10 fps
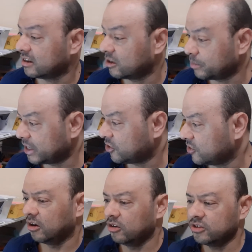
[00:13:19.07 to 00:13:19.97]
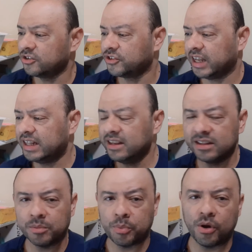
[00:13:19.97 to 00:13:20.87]
commission. Understanding
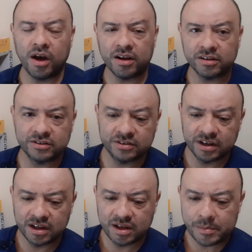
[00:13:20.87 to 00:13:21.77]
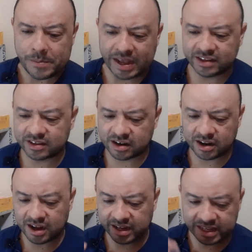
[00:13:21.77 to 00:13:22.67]
the products makes it a
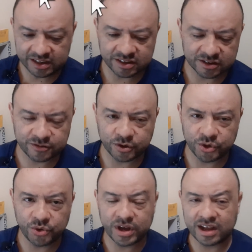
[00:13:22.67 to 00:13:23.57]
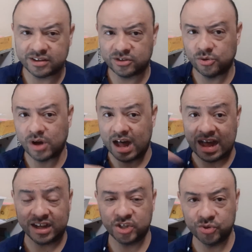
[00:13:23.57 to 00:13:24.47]
lot easier for you guys to
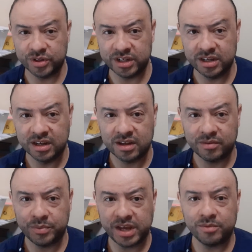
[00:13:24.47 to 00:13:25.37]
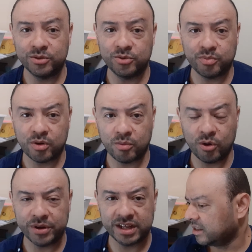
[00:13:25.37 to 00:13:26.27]
actually be able to
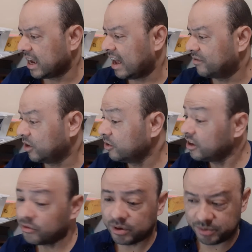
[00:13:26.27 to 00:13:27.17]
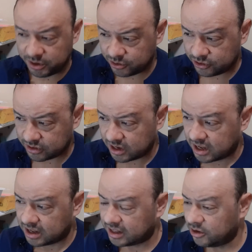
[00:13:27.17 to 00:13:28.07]
promote it. And done the reviews,
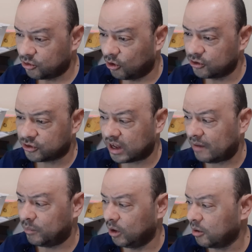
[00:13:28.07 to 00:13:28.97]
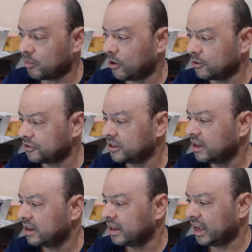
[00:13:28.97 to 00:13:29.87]
you also have blog posts,
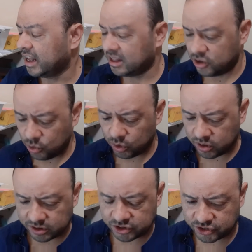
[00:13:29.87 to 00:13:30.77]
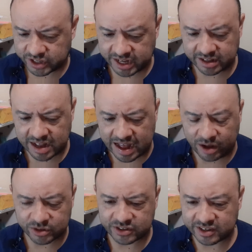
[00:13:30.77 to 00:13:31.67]
and you will understand
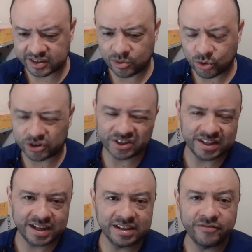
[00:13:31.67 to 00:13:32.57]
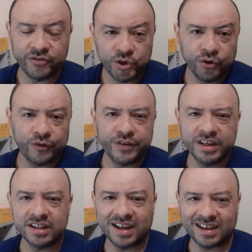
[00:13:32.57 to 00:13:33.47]
how the system works. And then if you
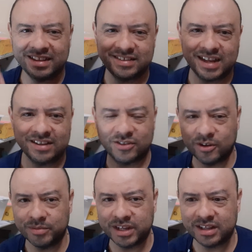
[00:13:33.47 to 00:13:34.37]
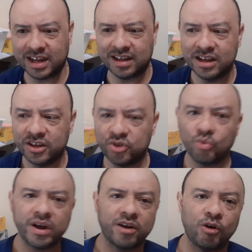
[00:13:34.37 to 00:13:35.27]
feel like it's not something that you
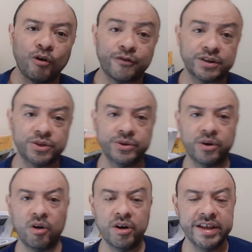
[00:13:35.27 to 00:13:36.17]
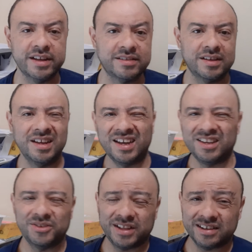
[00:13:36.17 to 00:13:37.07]
want to offer to your audience
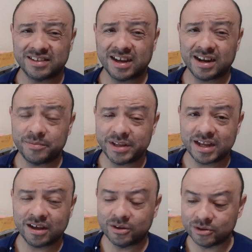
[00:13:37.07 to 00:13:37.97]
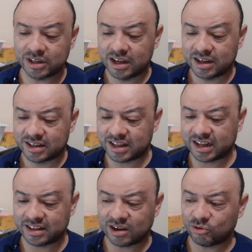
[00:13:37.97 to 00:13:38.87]
and you think it's not going to be that good,
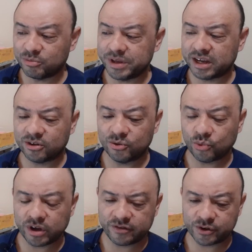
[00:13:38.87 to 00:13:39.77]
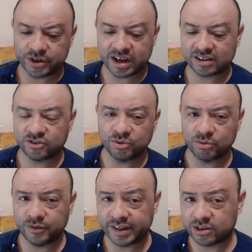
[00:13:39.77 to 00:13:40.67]
then that will be a good way for you guys to
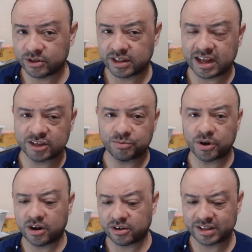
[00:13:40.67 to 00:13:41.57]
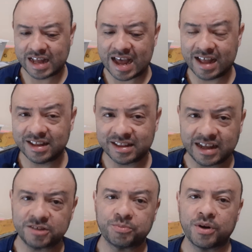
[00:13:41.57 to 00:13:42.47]
move into the next product and the
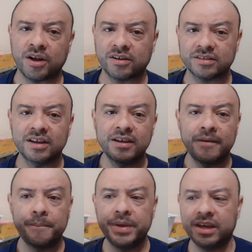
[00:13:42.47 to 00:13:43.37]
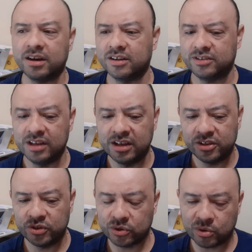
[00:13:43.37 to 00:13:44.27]
next product, because
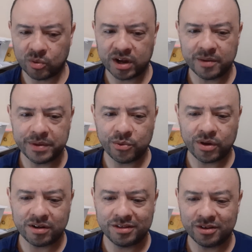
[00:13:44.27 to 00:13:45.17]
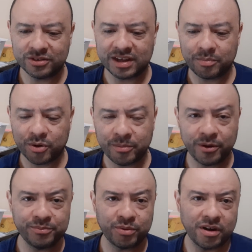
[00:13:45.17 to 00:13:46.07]
you don't want to be one of those that
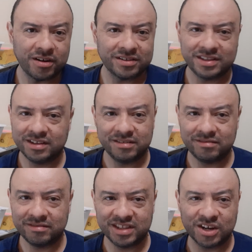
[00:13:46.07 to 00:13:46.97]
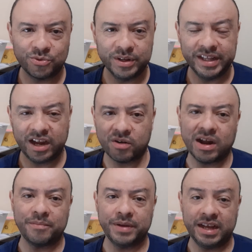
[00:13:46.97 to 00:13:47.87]
promote products that they're really
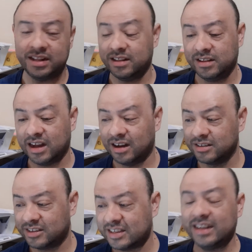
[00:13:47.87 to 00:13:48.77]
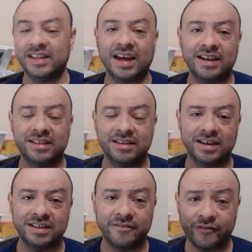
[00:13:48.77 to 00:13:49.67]
crap. And I said that
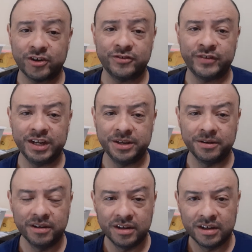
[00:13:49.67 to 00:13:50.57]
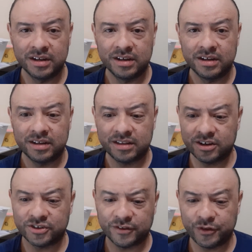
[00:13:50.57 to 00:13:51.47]
in the first video.
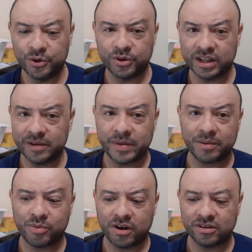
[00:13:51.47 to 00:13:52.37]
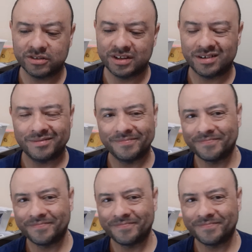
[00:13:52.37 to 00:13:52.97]
There's a few Clickbank products, they're